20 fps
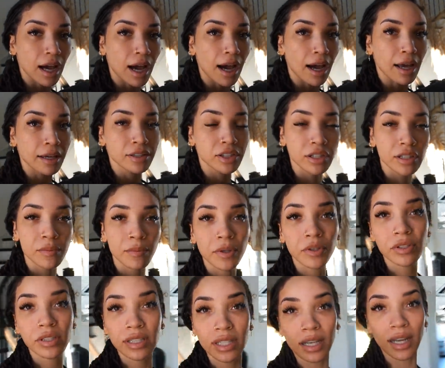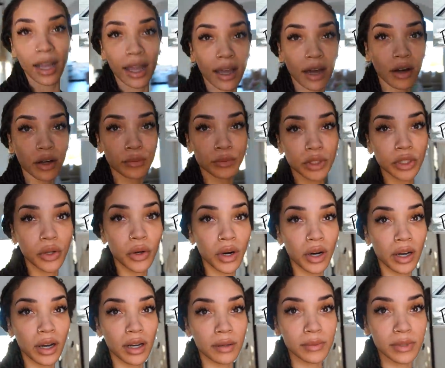I just posted a home
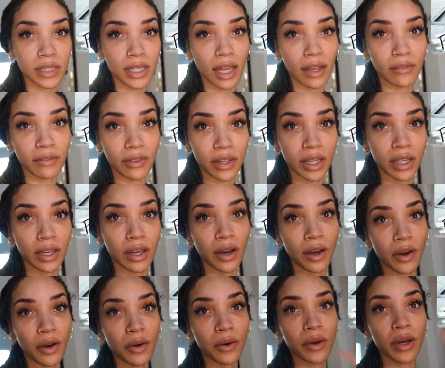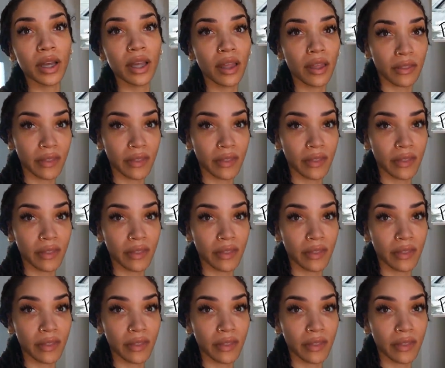decor update video